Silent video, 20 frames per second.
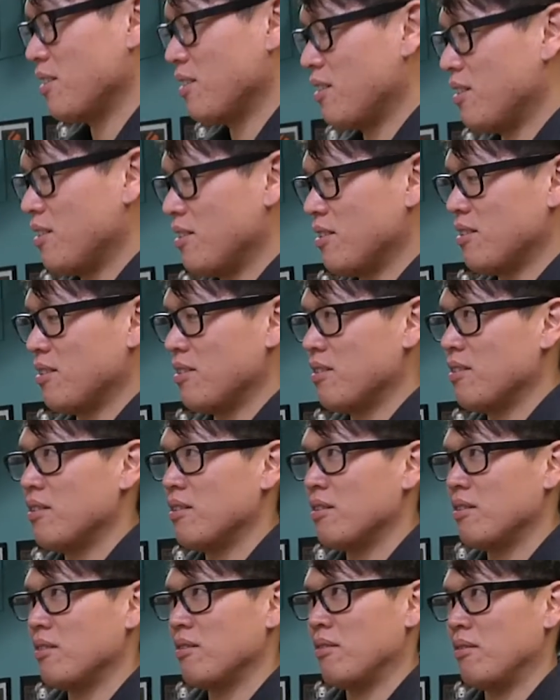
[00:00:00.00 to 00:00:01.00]

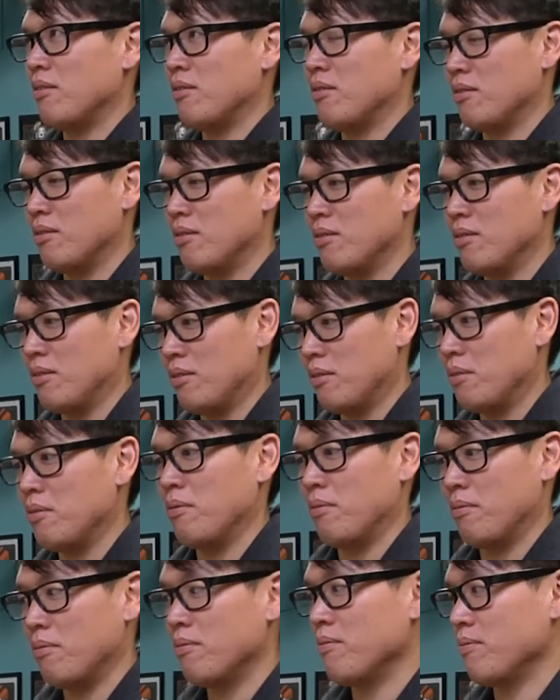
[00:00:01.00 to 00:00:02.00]

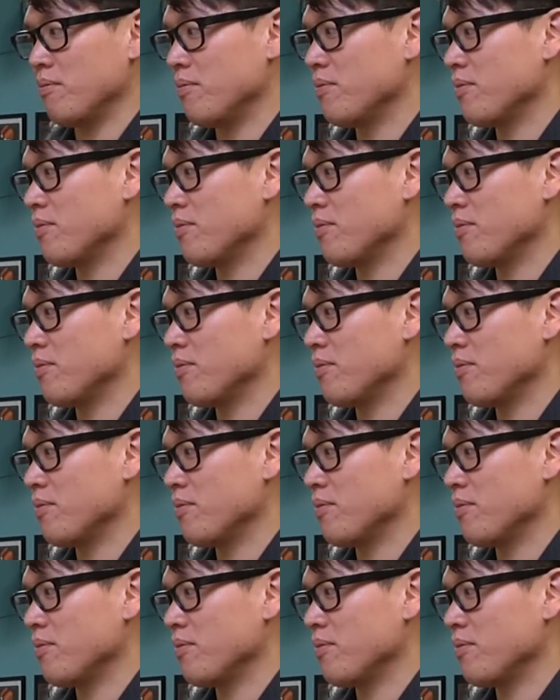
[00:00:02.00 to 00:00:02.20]
(silent)